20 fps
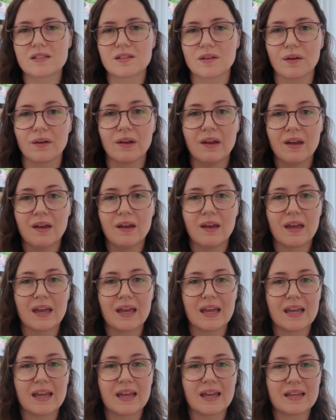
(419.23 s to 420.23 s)
So
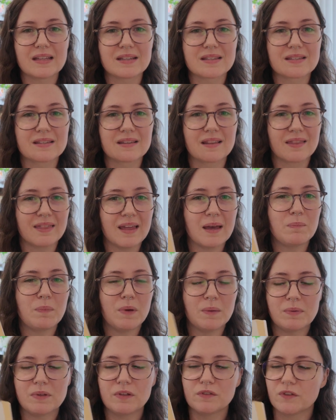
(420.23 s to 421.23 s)
it's that
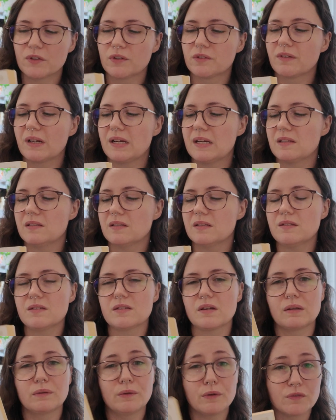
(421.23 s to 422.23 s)
popular for a reason.
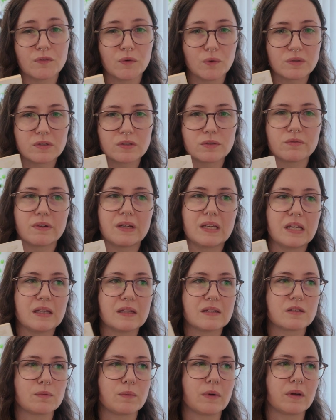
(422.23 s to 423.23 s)
So I look forward to reading this